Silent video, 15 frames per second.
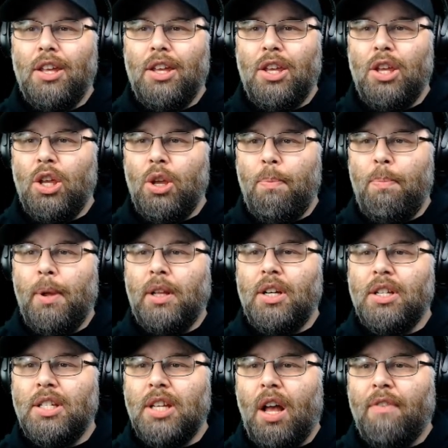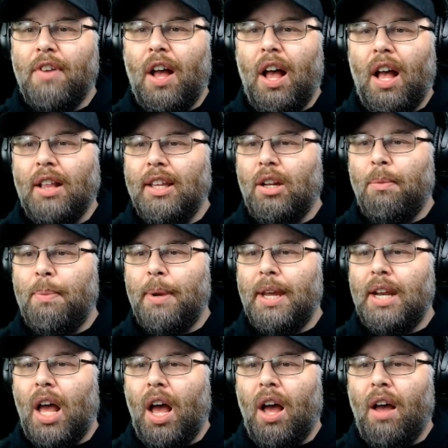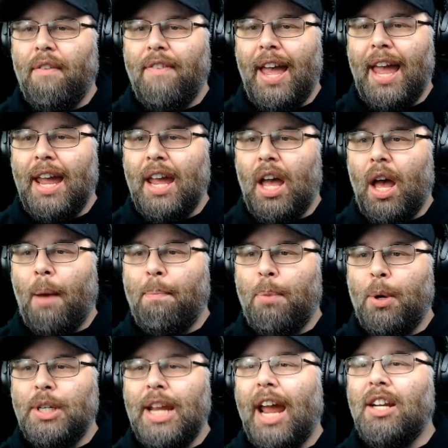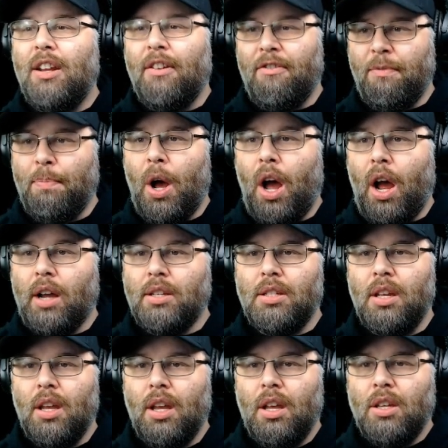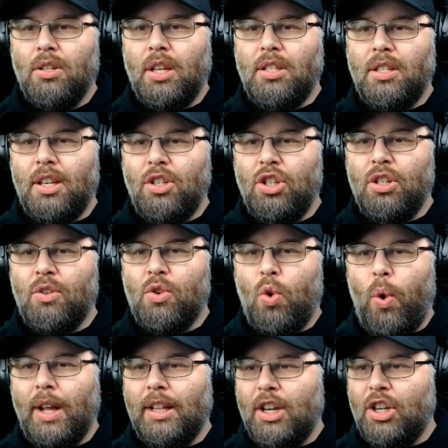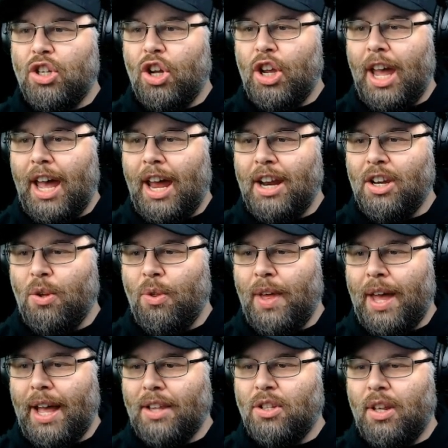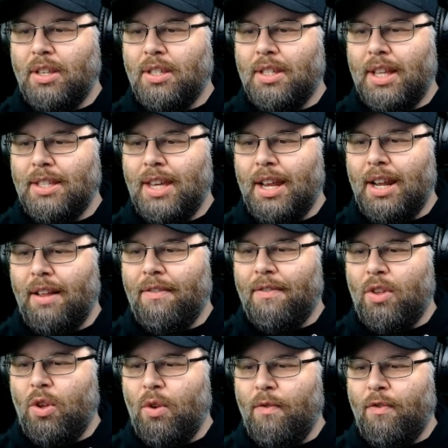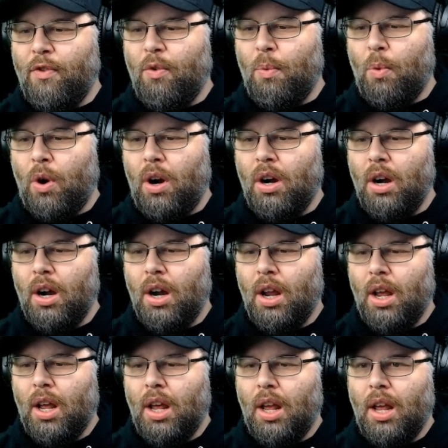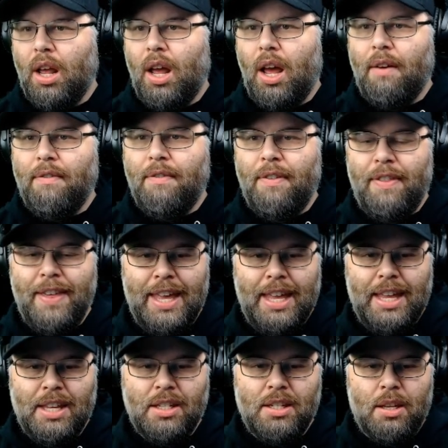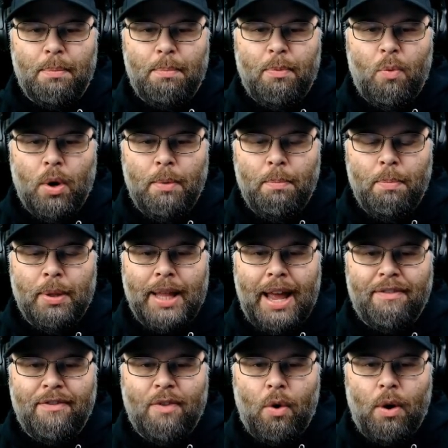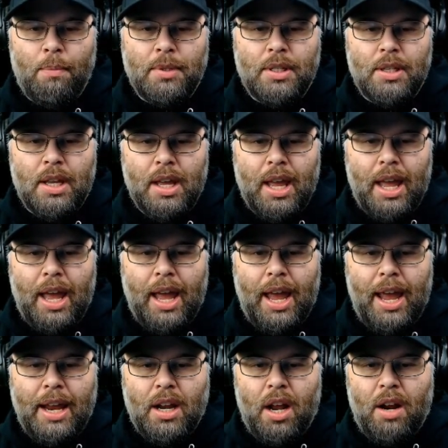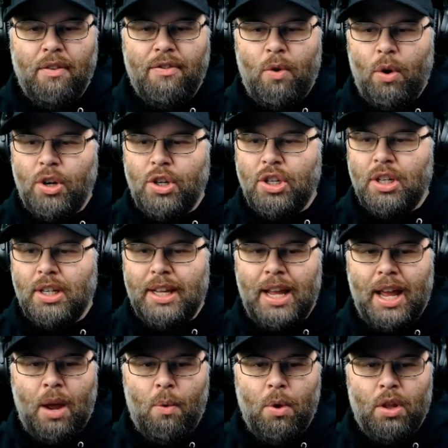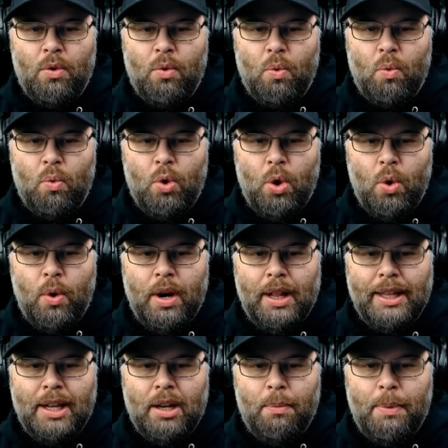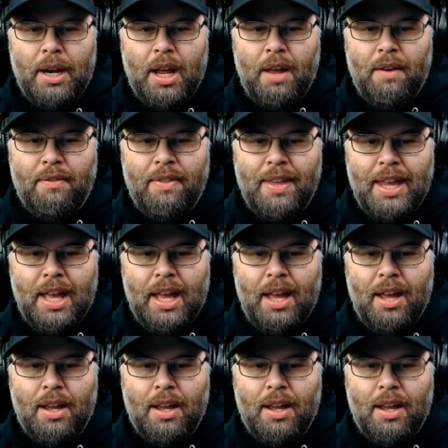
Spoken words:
you build yourself a little bit of a protective box. So let's quickly show you how to do that. So let's get a few more of these wooden platforms. And unfortunately, I will ruin a little bit of the